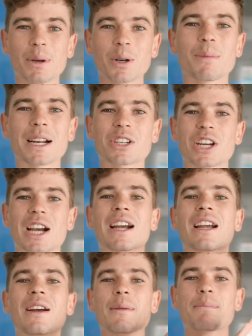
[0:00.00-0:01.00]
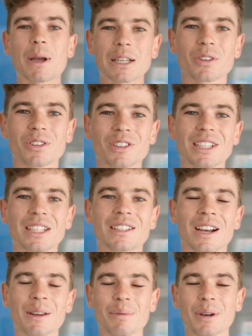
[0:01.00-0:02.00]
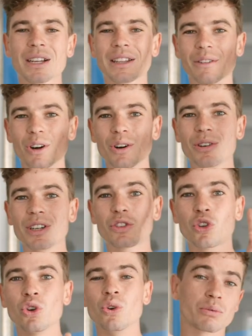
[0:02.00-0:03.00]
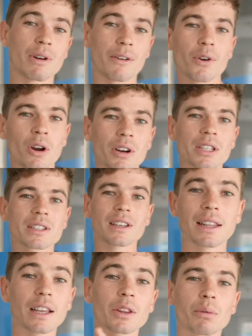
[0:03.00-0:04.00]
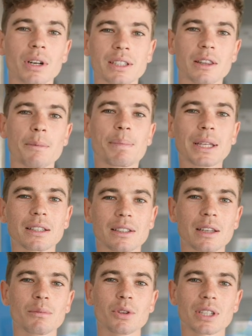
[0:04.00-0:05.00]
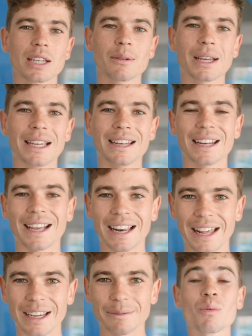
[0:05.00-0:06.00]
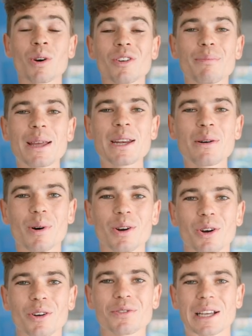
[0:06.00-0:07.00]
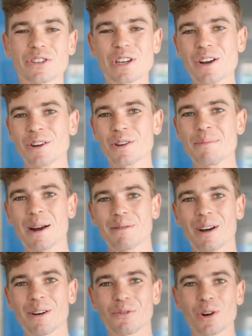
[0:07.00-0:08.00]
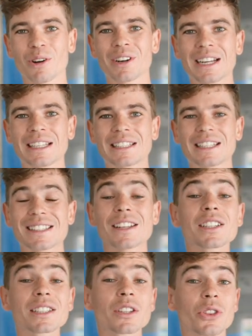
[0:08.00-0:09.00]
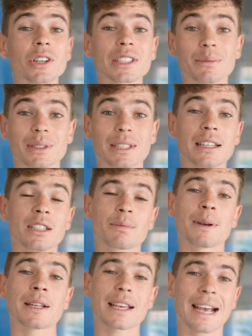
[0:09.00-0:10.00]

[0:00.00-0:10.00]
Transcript: built by Jag based on the D-Type, there are only two. There's Ralph Lauren's and the other one is in the Peterson Museum in LA. One of many one-offs actually owned by Ralph Lauren is his 1930 Mercedes-Benz